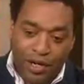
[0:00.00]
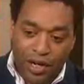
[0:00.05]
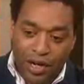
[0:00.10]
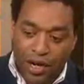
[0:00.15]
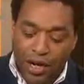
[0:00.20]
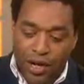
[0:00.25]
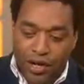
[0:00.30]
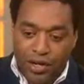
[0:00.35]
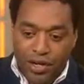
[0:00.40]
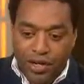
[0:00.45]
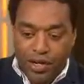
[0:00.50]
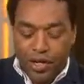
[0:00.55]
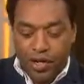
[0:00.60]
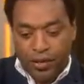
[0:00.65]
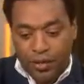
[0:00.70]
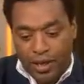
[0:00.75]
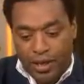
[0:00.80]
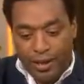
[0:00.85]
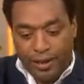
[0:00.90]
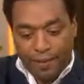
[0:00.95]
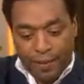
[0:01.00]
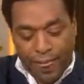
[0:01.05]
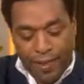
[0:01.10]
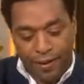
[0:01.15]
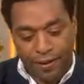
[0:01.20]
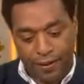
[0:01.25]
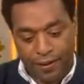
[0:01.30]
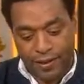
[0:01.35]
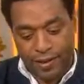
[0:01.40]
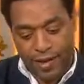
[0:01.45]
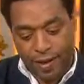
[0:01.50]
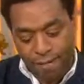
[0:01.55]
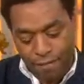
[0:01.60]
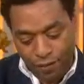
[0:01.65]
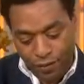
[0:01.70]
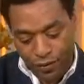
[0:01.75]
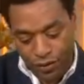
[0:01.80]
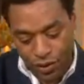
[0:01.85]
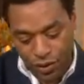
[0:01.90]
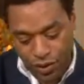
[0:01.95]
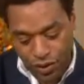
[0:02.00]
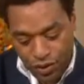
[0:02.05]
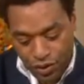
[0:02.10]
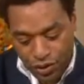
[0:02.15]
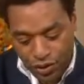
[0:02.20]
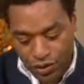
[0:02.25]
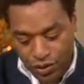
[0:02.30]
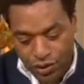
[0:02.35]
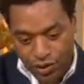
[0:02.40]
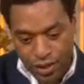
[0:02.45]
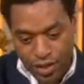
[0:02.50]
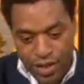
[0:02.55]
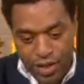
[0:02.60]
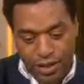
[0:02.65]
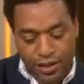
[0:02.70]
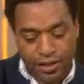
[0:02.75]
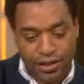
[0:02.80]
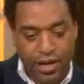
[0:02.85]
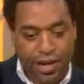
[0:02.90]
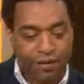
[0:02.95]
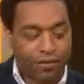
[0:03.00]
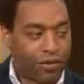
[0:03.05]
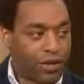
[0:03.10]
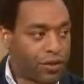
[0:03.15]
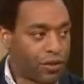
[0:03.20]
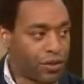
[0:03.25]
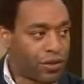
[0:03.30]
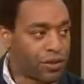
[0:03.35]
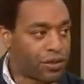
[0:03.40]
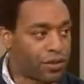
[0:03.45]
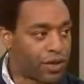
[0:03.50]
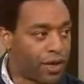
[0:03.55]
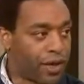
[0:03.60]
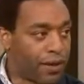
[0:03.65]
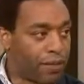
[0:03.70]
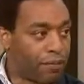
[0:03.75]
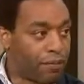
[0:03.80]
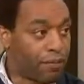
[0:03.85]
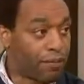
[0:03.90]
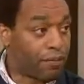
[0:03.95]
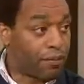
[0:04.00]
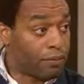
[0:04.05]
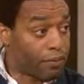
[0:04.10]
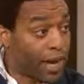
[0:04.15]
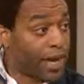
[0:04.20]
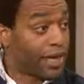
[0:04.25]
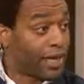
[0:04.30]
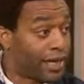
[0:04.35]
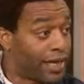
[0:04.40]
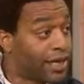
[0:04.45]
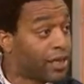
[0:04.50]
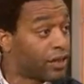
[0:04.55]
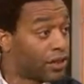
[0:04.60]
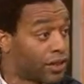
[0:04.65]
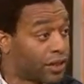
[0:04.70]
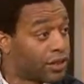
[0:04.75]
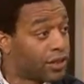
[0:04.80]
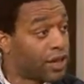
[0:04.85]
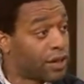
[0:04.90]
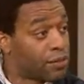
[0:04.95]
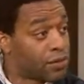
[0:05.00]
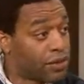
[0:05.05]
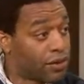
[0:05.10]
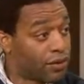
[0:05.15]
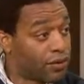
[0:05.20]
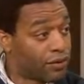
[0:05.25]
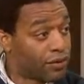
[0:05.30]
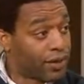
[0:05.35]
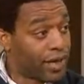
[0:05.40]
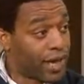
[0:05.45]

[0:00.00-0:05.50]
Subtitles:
a lot, that, as soon as slavery was made illegal in terms of